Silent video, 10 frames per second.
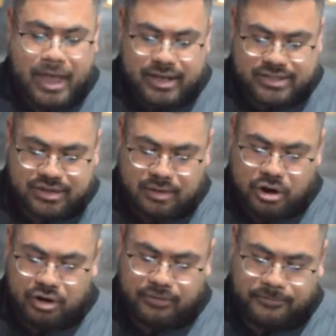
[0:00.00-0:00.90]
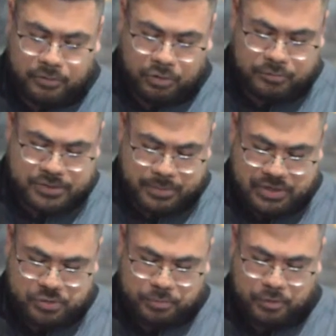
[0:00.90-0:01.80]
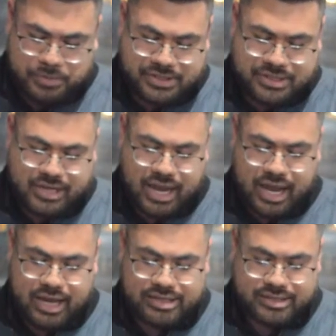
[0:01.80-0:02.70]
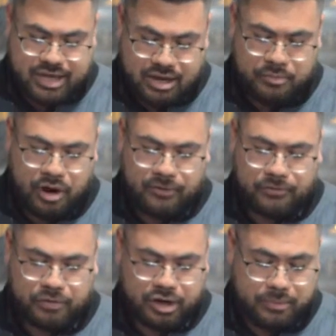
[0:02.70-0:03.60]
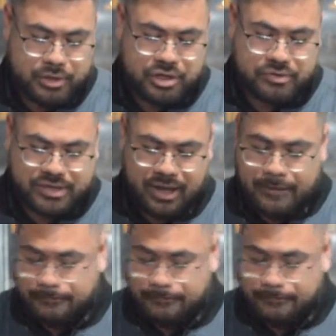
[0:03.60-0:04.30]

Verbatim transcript: Some are for special purposes, and some are for common use